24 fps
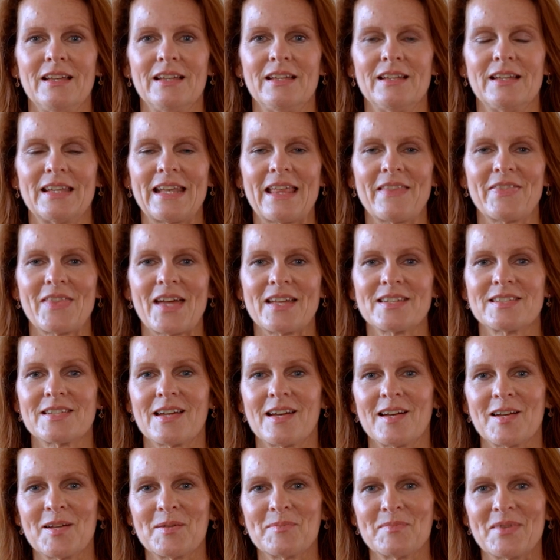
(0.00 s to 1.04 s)
And at that
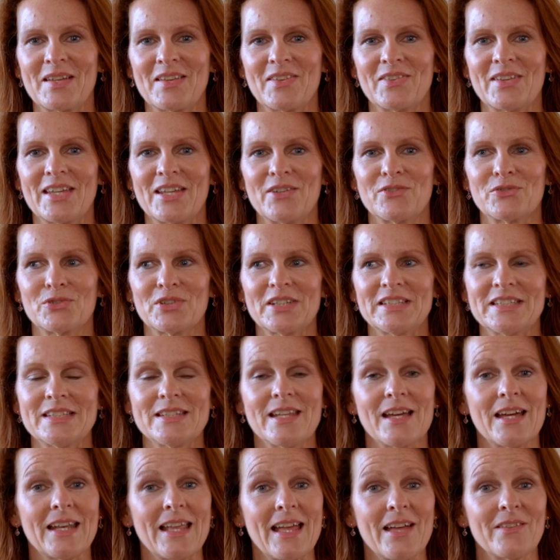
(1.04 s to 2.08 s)
time, they really did
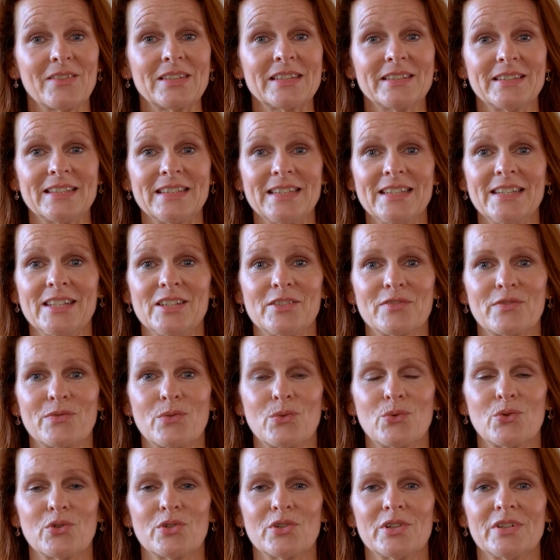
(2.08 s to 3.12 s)
not have a need
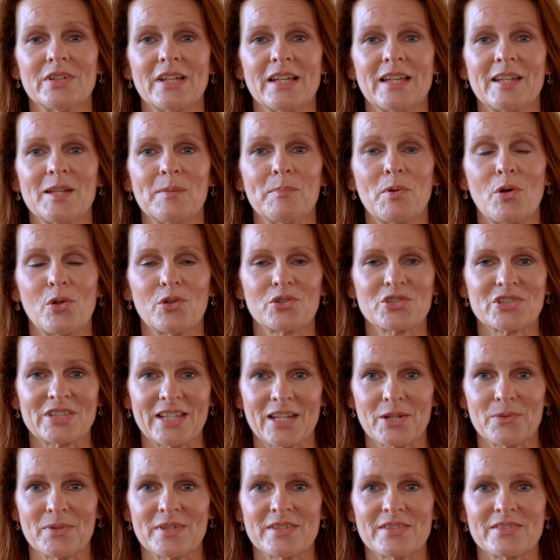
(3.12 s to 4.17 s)
for any Polish
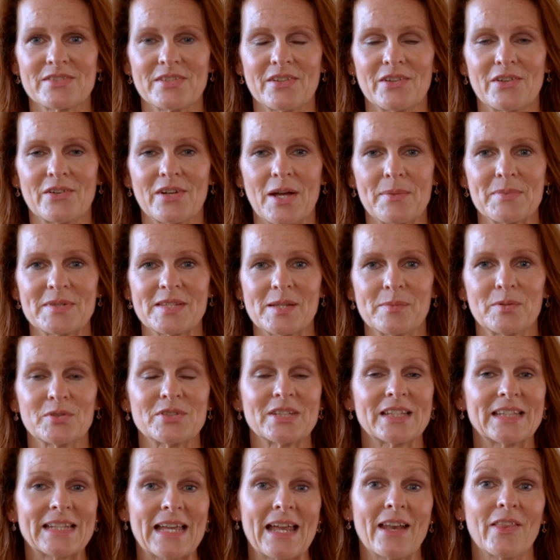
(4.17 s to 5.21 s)
linguists, so I was able
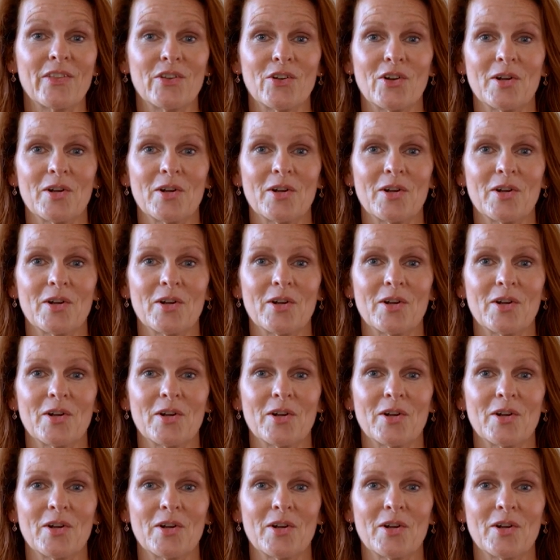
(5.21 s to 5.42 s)
to get out of the